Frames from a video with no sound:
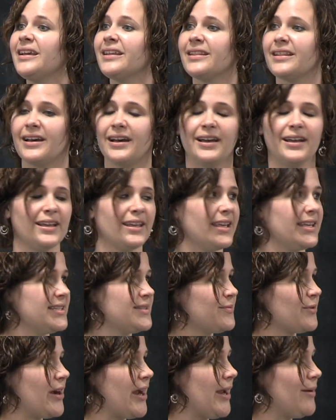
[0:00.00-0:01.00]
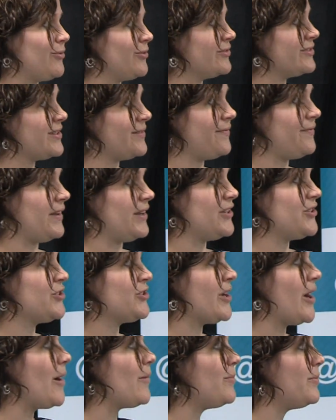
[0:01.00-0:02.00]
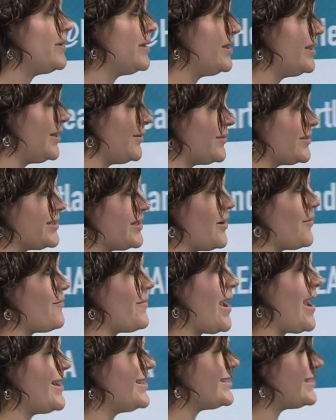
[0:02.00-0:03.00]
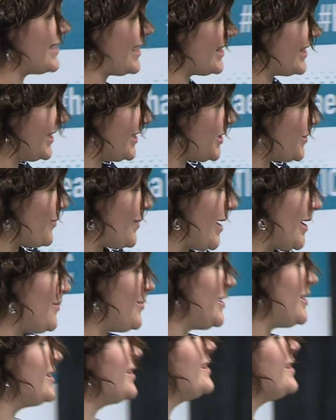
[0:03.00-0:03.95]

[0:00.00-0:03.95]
The kids were able to finish up. He was a May 2nd baby,